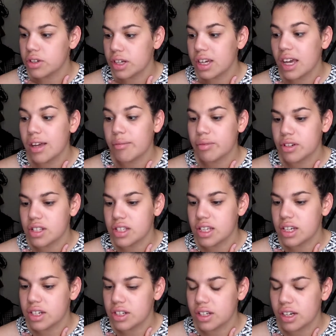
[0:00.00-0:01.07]
and
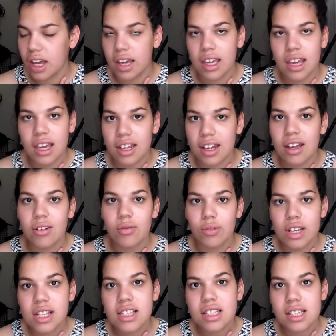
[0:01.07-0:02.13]
precision. I cannot
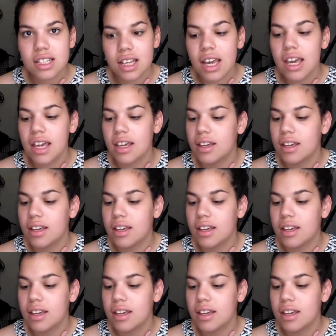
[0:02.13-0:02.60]
read today.